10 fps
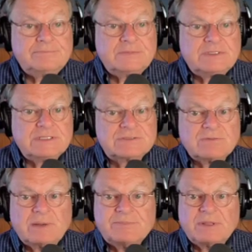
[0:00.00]

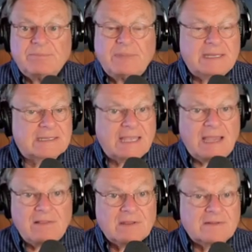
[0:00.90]
disrupt the Met
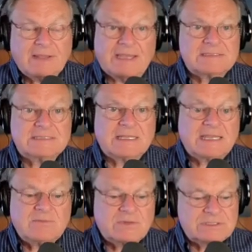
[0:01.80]
Gala last
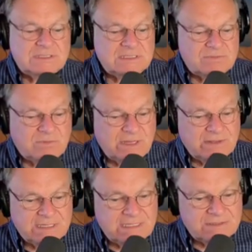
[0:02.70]
night, which is
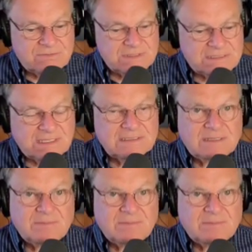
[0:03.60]
really interesting to